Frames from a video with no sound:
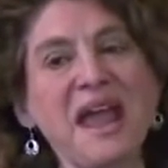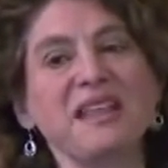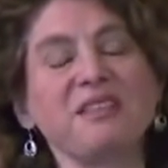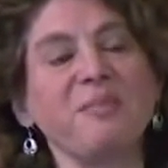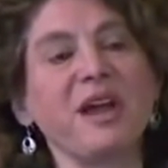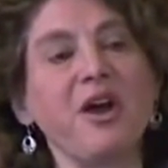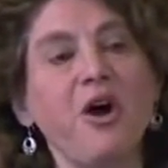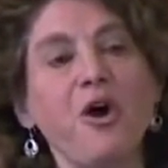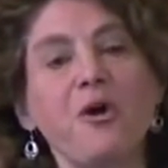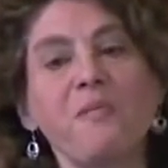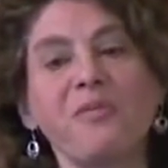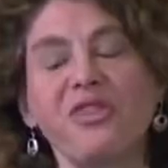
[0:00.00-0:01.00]
It's my
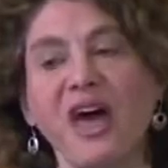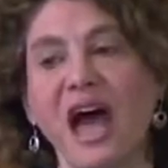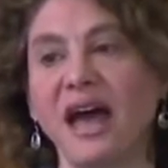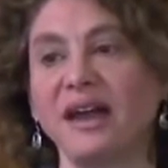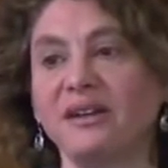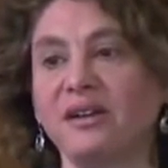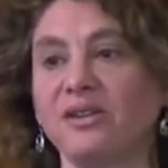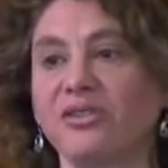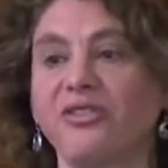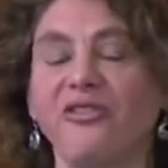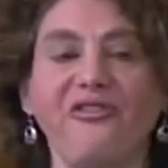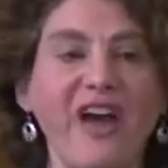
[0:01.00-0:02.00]
hope that
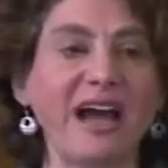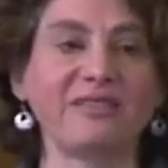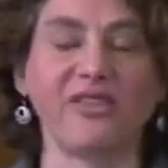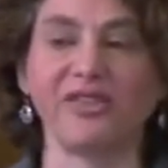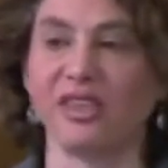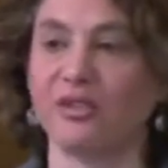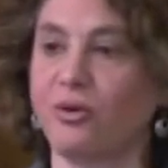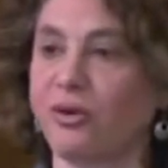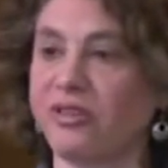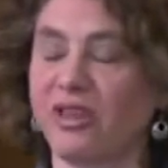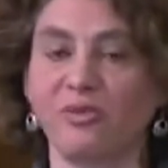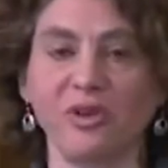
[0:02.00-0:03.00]
the fact that this
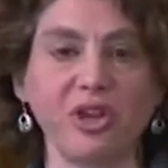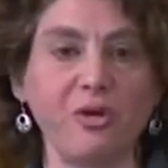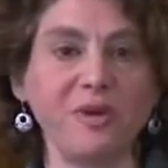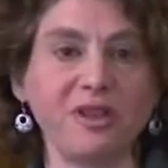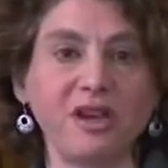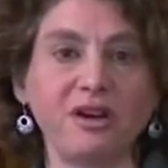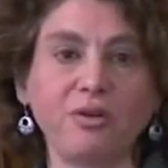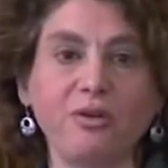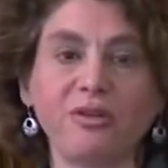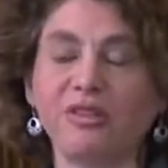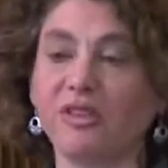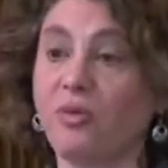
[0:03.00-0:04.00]
course is with Open Yale
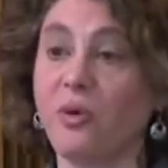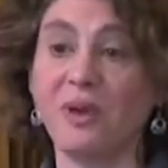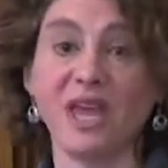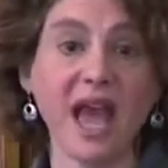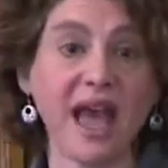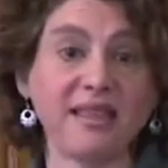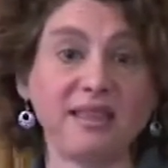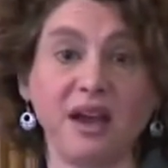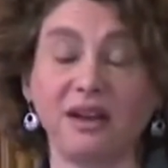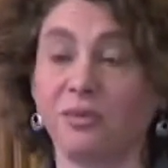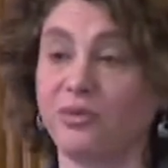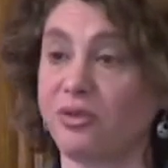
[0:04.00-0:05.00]
Courses will be as
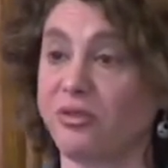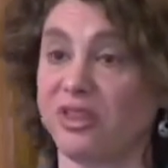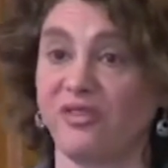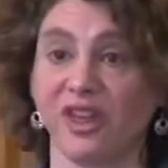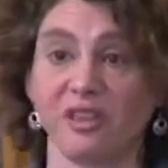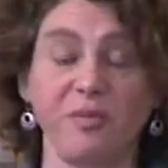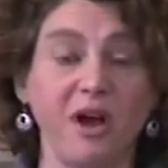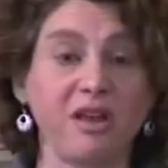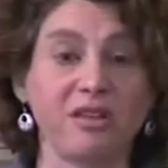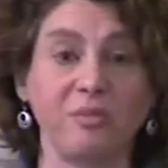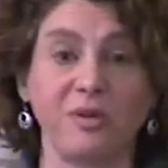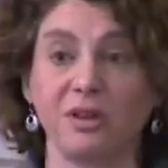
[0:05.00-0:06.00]
unobtrusive as
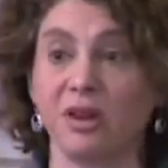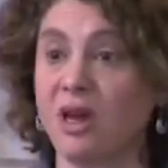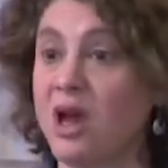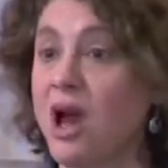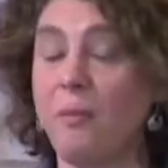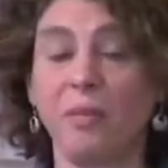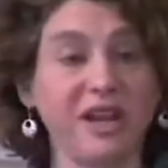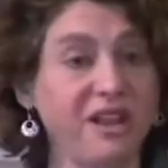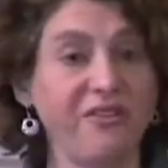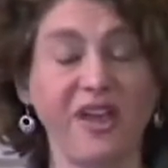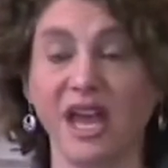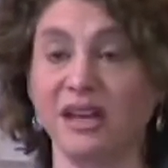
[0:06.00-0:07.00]
possible, but
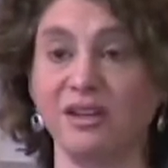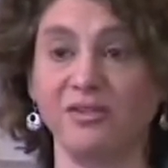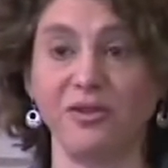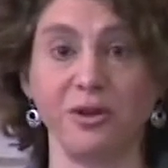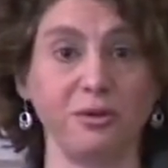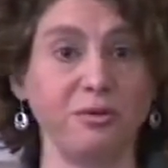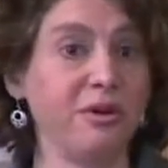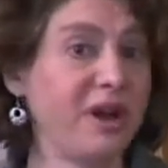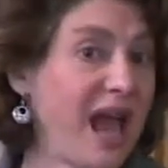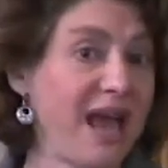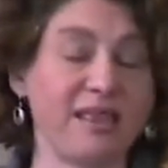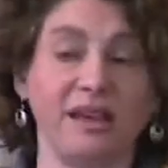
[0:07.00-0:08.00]
if any of you
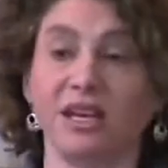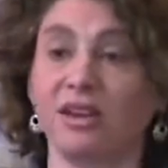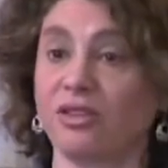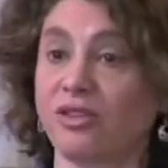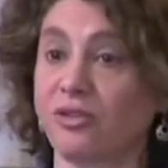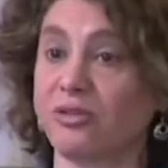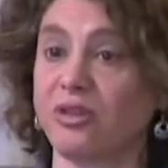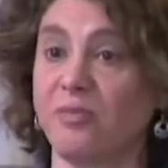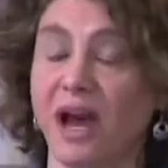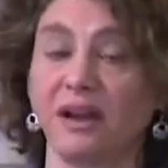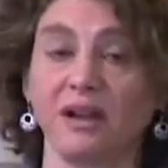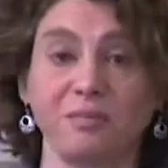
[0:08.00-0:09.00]
has any concerns
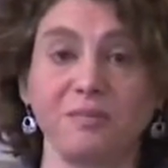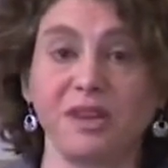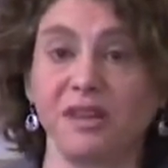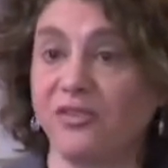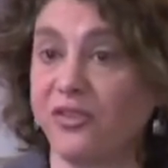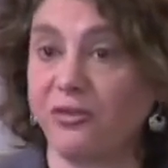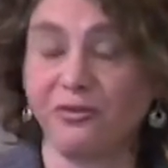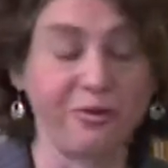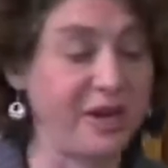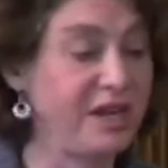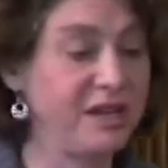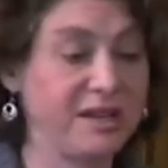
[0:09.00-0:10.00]
about it, please feel
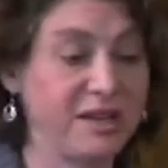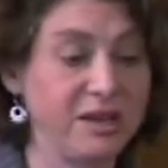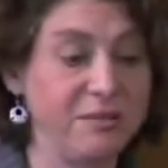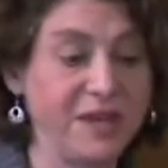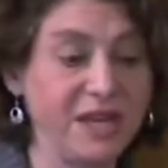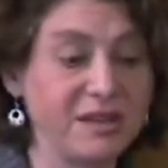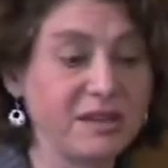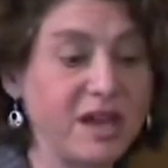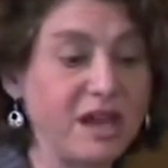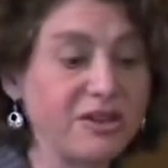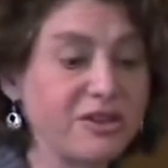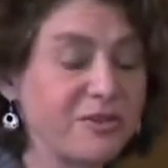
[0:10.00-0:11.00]
free to be in
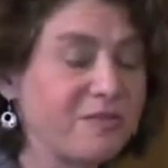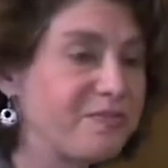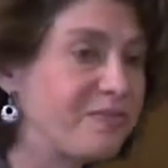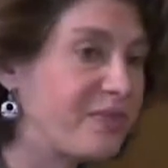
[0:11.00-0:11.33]
touch.